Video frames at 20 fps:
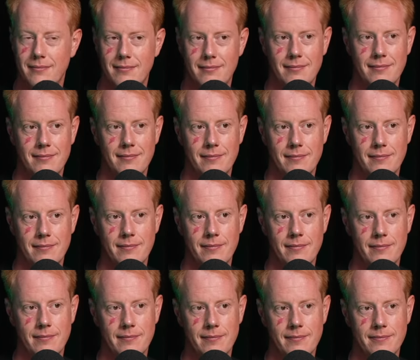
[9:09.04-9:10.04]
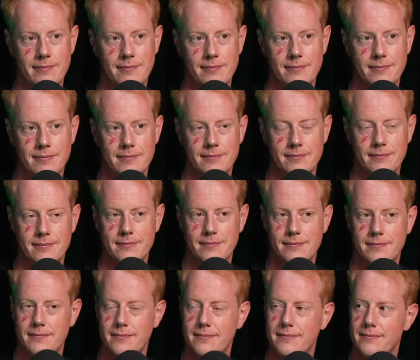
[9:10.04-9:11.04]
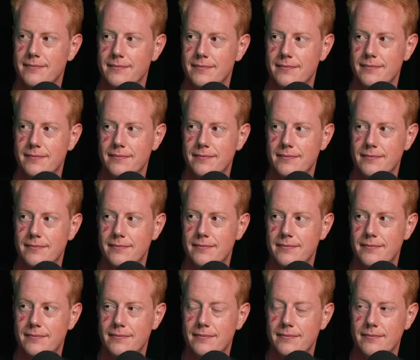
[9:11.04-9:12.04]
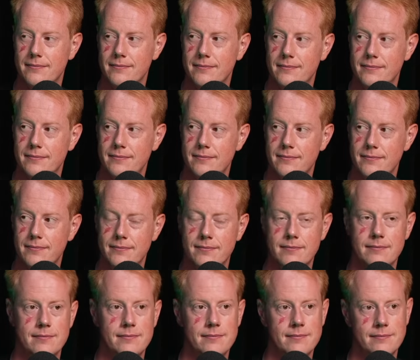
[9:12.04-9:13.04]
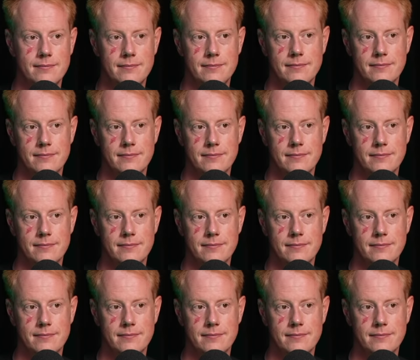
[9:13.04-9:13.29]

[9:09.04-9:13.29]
This person isn't speaking.